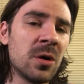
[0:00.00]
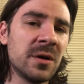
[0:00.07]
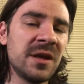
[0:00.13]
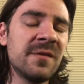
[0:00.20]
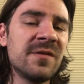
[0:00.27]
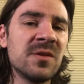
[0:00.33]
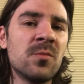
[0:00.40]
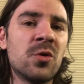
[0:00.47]

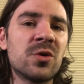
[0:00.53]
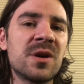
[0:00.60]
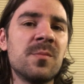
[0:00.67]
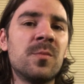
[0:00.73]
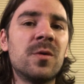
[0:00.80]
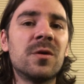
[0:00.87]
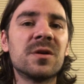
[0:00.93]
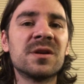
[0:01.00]
even more
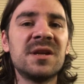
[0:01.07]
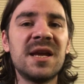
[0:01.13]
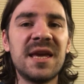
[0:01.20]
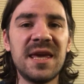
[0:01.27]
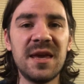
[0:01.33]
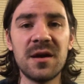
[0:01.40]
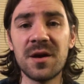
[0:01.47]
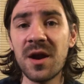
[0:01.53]
importantly
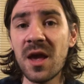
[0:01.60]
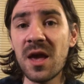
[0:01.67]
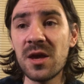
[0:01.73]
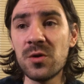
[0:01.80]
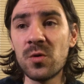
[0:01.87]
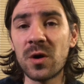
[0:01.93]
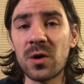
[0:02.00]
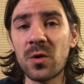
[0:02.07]
here
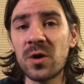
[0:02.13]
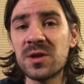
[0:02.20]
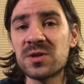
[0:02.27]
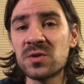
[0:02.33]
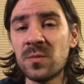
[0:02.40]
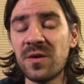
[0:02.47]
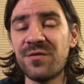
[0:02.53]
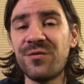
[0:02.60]
you are going
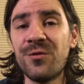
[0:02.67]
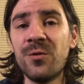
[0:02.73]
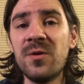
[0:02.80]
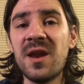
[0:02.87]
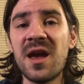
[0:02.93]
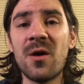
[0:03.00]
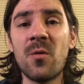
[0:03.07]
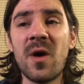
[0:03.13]
to be
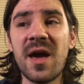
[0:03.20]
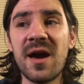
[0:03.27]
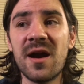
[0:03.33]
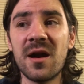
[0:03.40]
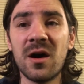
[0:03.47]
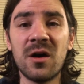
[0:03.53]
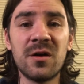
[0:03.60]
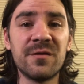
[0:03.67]
fully aware
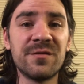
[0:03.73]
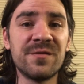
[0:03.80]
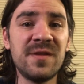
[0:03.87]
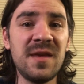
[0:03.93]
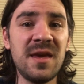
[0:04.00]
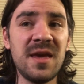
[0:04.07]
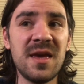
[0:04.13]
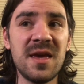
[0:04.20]
of
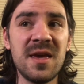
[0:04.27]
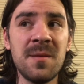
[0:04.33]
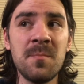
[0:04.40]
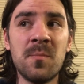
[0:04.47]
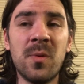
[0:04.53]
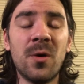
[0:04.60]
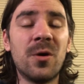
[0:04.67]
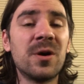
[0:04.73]
the
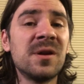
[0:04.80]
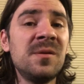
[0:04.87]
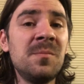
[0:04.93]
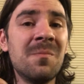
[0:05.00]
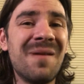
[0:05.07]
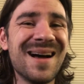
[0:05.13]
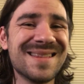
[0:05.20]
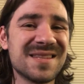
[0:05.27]
important
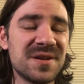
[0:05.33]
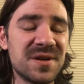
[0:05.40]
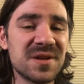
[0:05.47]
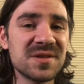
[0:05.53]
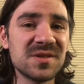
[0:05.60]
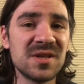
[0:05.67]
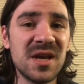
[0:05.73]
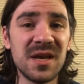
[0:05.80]

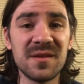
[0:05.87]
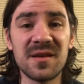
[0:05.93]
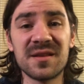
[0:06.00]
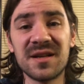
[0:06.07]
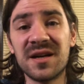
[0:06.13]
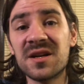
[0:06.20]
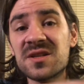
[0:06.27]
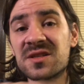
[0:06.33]
matters that
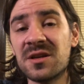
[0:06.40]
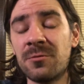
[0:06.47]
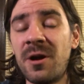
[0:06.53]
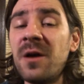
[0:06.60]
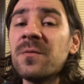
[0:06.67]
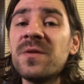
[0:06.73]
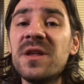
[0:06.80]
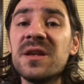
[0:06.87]
are
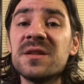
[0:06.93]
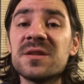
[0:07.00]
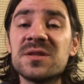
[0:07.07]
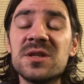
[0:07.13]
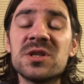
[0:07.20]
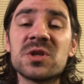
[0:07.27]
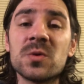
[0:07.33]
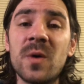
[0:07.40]
surrounding the
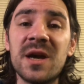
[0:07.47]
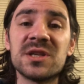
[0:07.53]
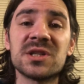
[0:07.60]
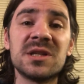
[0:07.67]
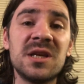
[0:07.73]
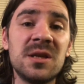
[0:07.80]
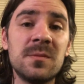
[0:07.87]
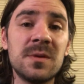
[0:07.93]

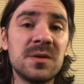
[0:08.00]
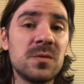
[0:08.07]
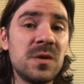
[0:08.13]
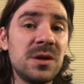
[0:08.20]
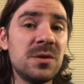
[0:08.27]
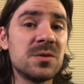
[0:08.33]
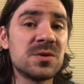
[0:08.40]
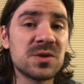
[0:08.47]
situation in
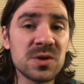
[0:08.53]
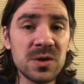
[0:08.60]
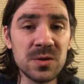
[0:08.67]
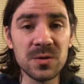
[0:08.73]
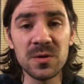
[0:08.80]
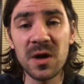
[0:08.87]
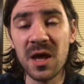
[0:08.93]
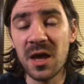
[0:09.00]
between you
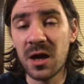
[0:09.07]
two